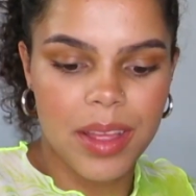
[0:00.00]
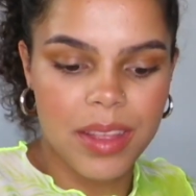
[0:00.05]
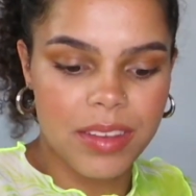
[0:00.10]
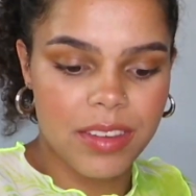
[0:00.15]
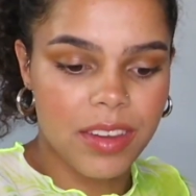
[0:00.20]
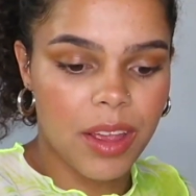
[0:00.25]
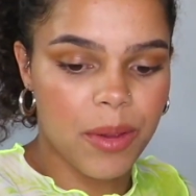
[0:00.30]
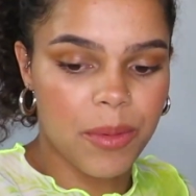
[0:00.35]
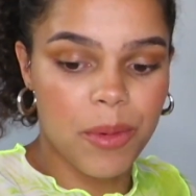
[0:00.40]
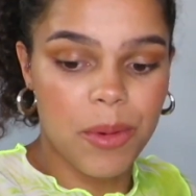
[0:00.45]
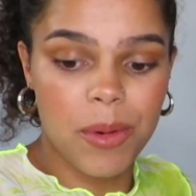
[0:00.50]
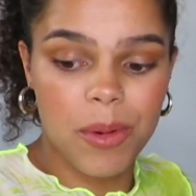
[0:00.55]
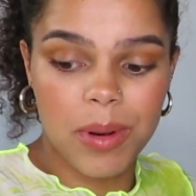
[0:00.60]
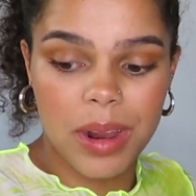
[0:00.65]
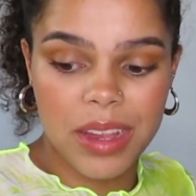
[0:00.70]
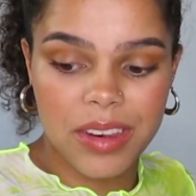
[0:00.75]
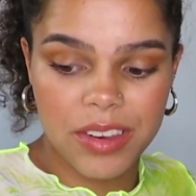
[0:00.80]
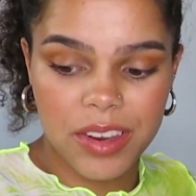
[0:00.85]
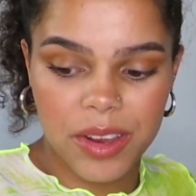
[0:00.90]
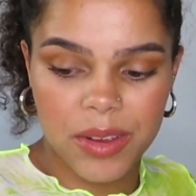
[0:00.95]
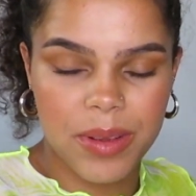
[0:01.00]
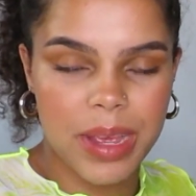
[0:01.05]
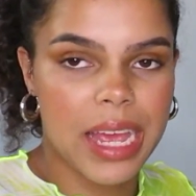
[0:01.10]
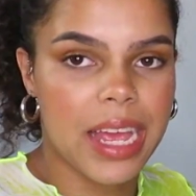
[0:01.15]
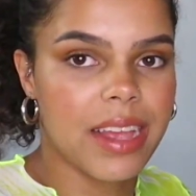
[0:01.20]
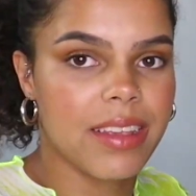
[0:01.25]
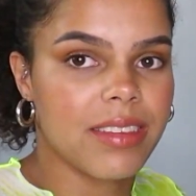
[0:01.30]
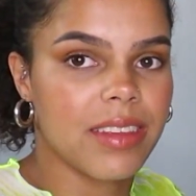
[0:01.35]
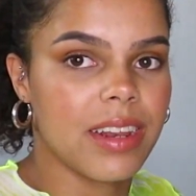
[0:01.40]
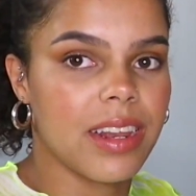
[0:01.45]
So all I do
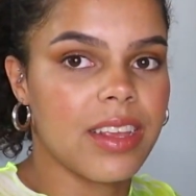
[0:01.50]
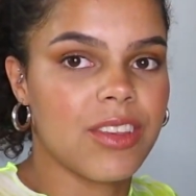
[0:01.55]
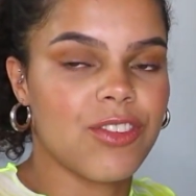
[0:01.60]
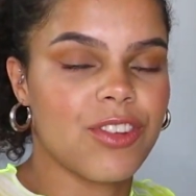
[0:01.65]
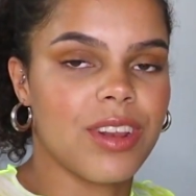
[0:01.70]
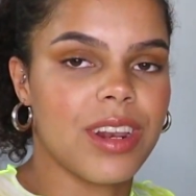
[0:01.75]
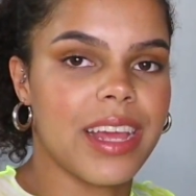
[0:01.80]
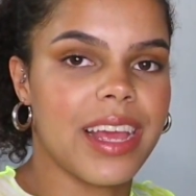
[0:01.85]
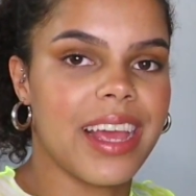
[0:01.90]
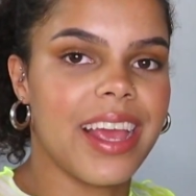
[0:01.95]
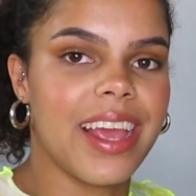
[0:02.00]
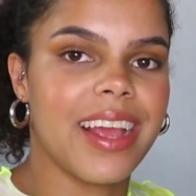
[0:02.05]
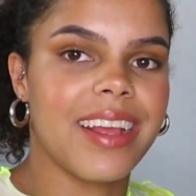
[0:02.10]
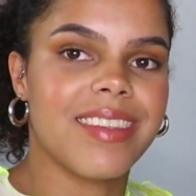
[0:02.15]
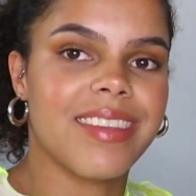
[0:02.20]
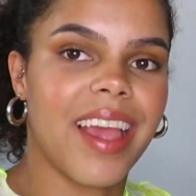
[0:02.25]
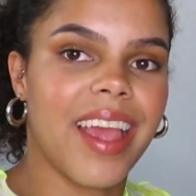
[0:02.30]
is literally